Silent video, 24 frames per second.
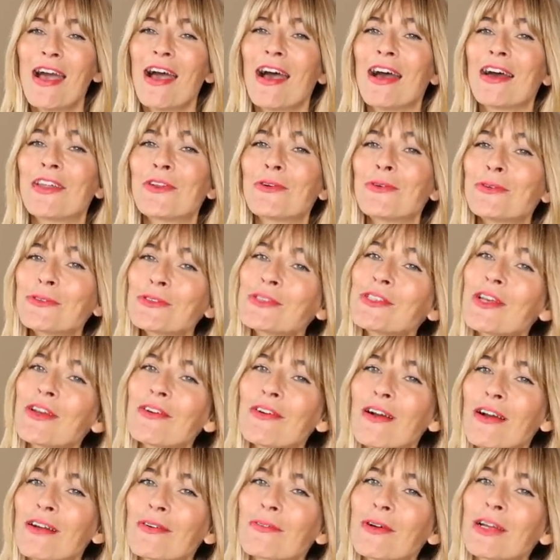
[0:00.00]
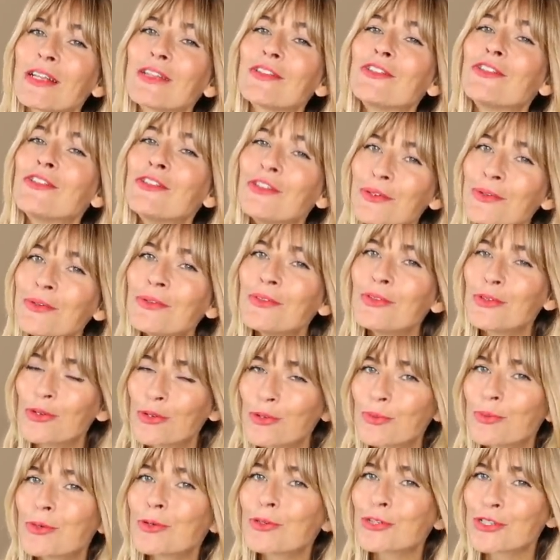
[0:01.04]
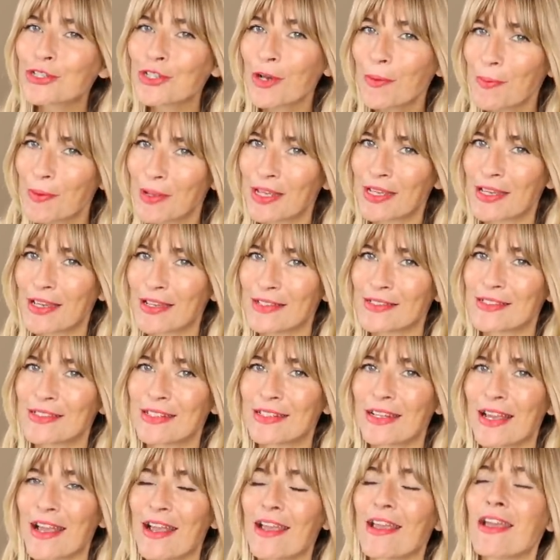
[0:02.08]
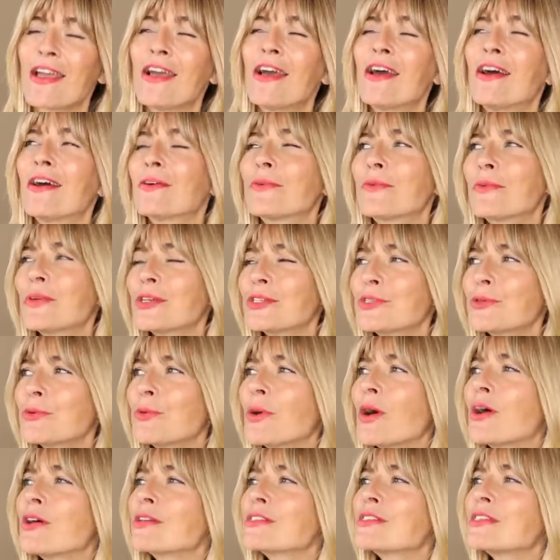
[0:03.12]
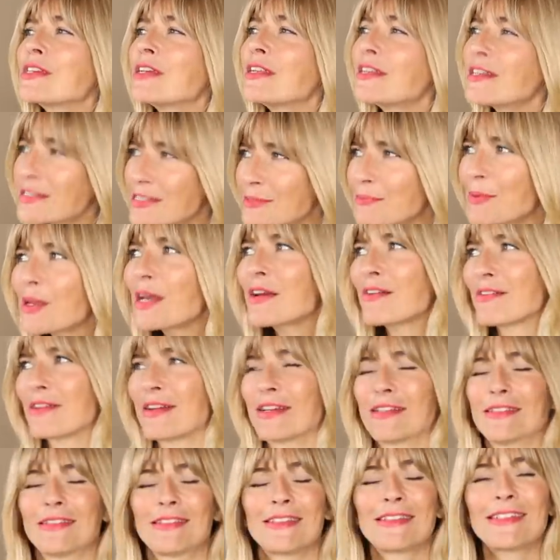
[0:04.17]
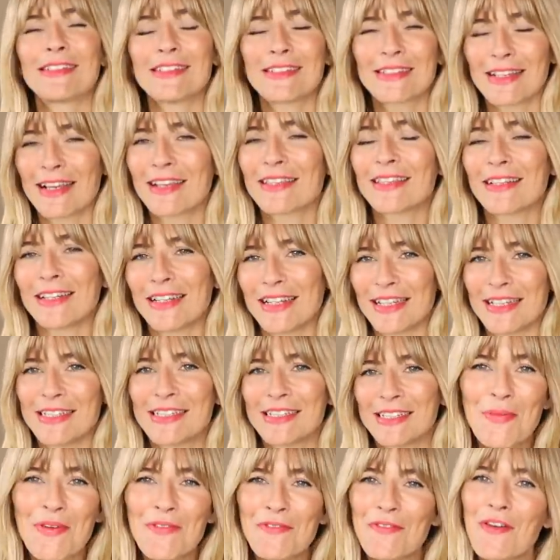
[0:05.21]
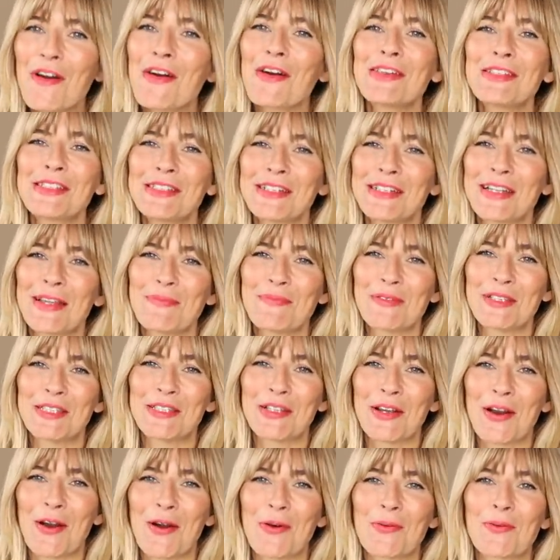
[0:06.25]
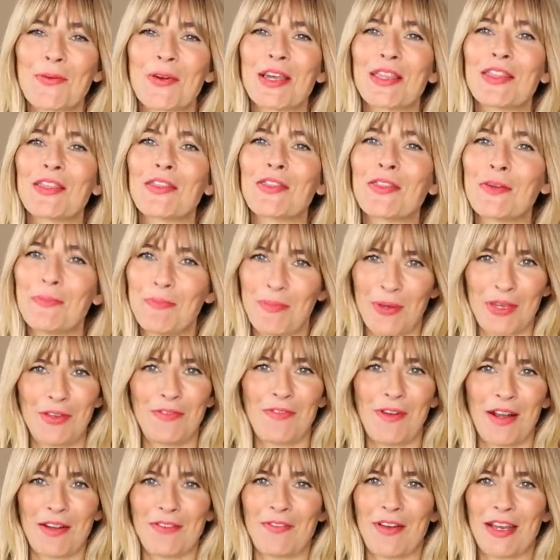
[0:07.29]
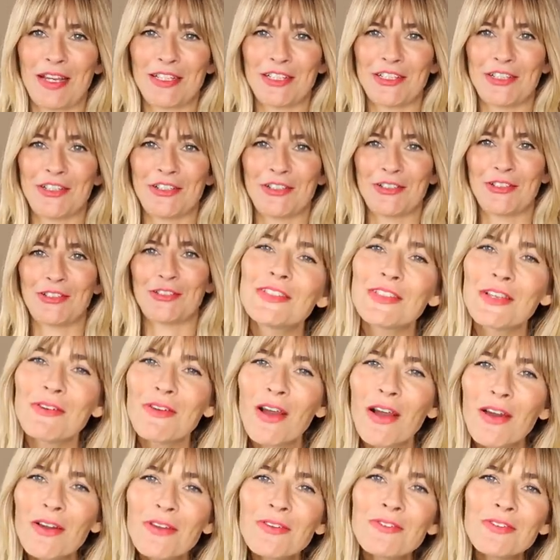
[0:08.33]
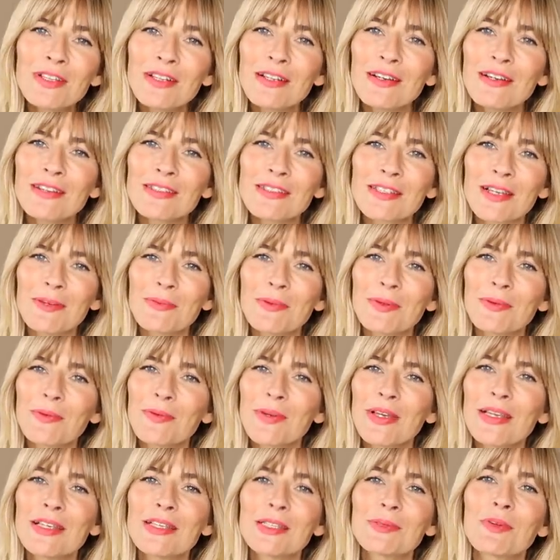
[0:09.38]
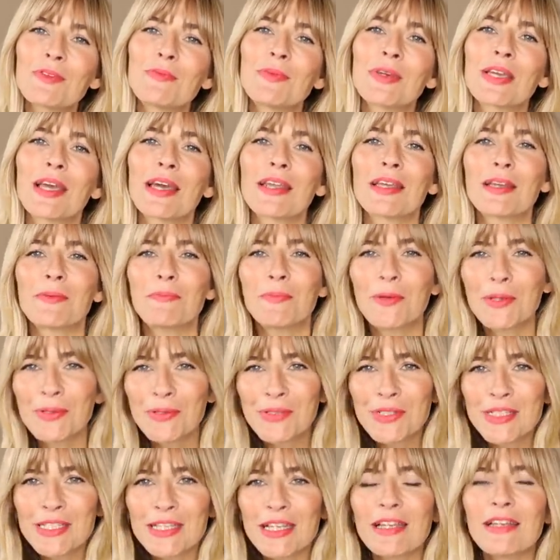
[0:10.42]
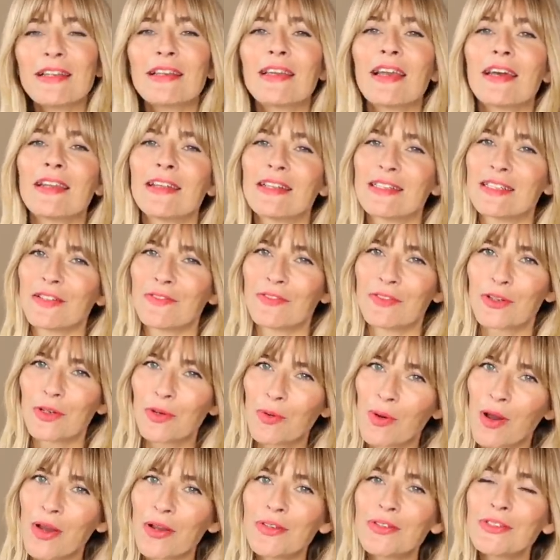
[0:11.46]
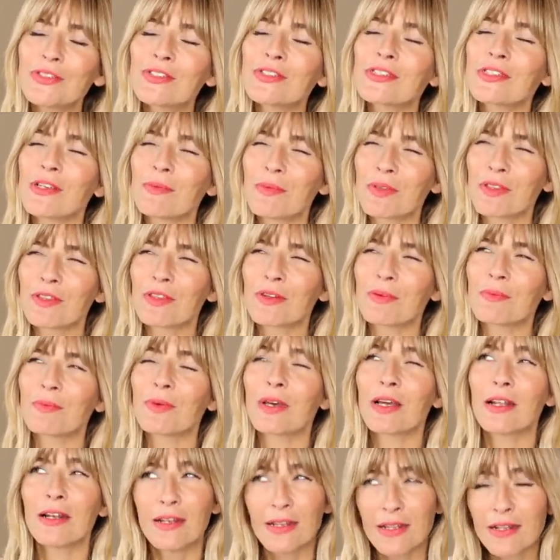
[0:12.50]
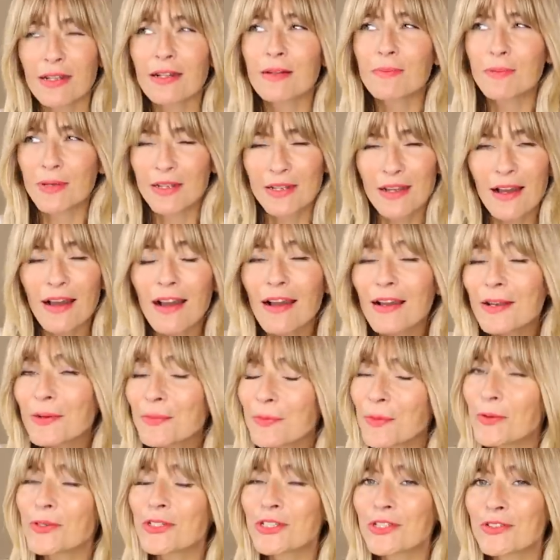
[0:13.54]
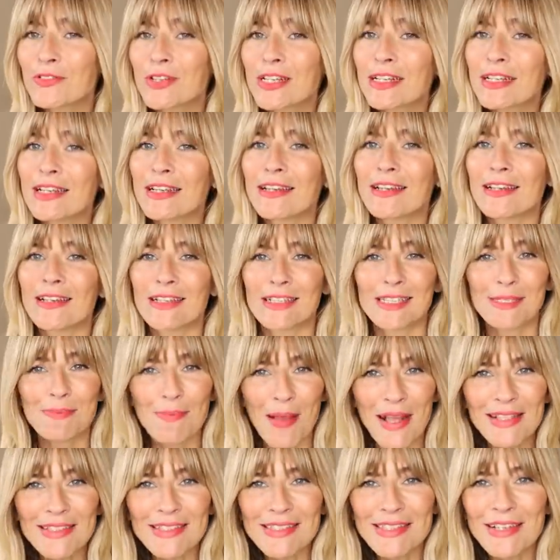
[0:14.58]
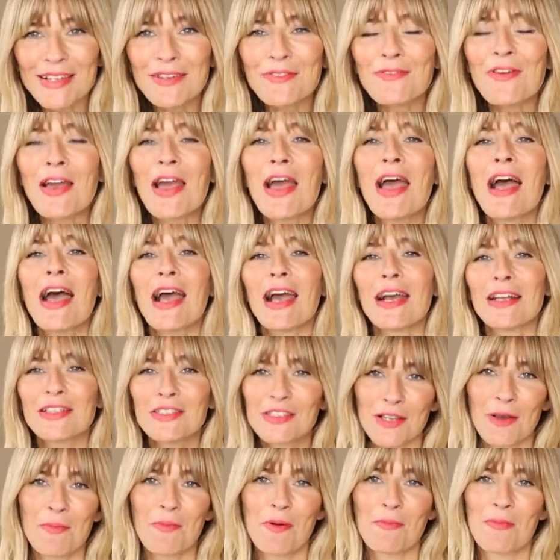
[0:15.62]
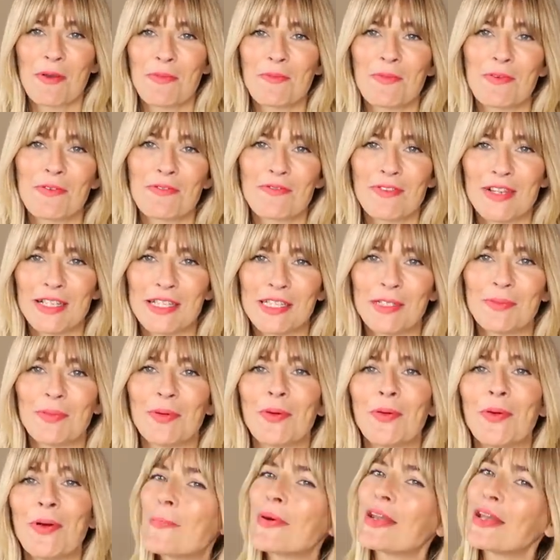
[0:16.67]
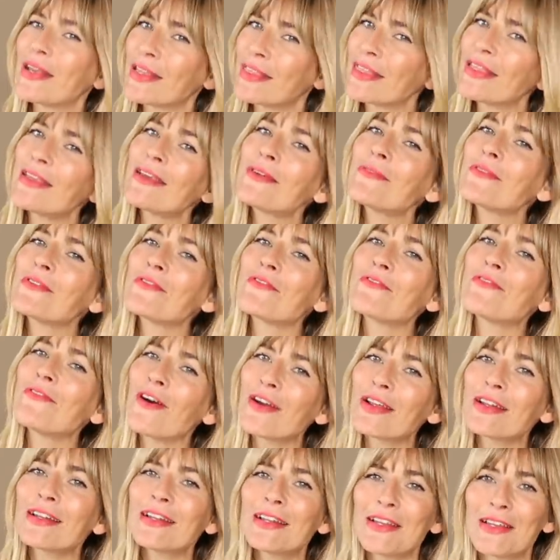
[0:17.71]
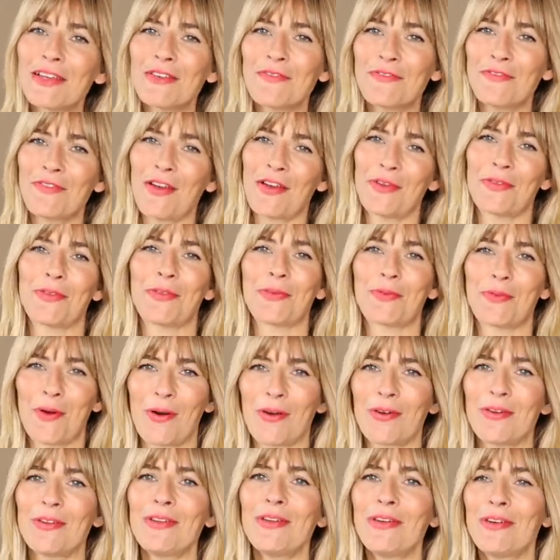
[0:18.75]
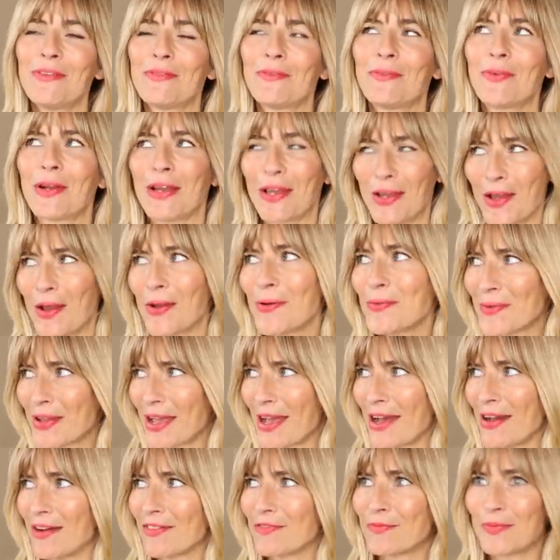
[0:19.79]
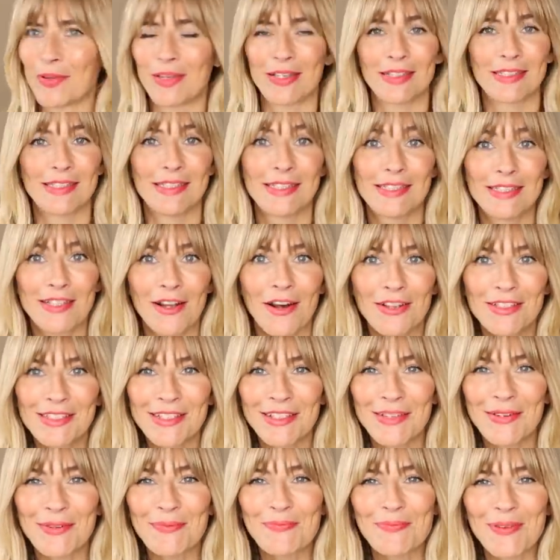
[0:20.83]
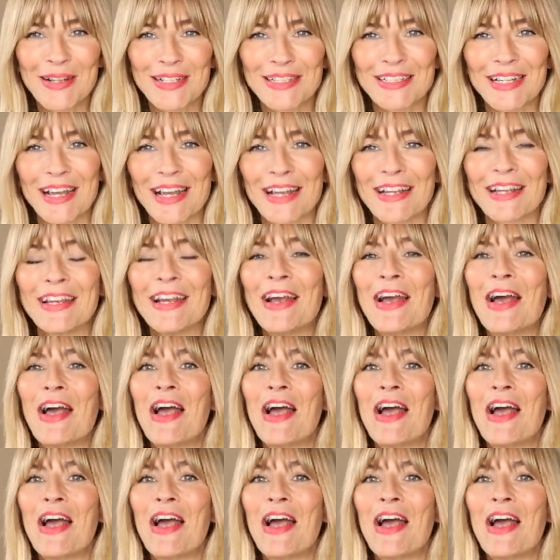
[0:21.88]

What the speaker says: And also I went new normal shopping yesterday, which was an experience to say the least. But first, let me start with the big renovations. So over the last couple of weeks, we've been getting builders in, getting different quotes, some of them a little bit eye-wateringly expensive and some a bit more reasonable. But I think we've finally found the one. Well, I hope we have because he's starting on Monday.